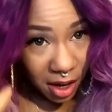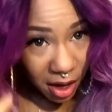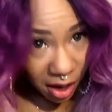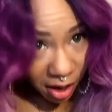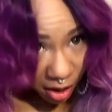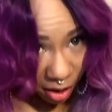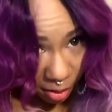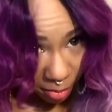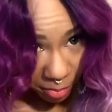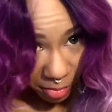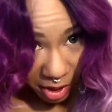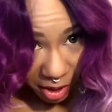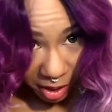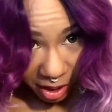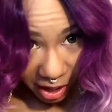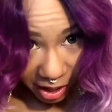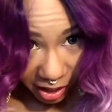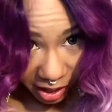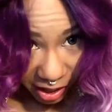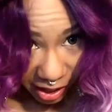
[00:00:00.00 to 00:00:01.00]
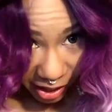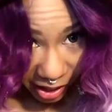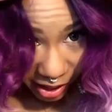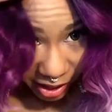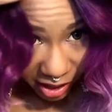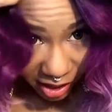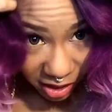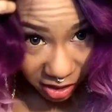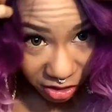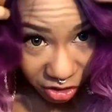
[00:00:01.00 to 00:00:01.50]
And I
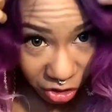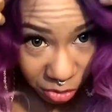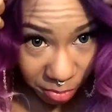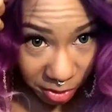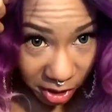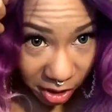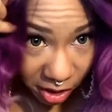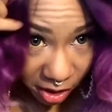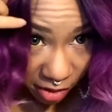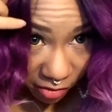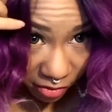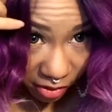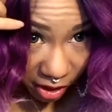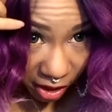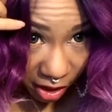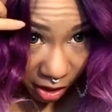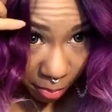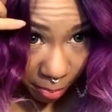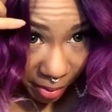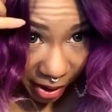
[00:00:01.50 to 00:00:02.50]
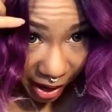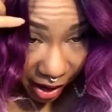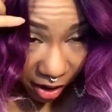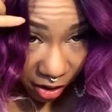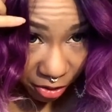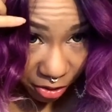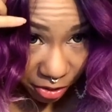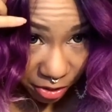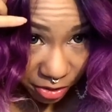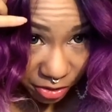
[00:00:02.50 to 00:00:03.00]
added a little bit of
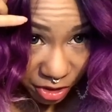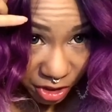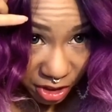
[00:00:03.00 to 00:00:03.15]
powder,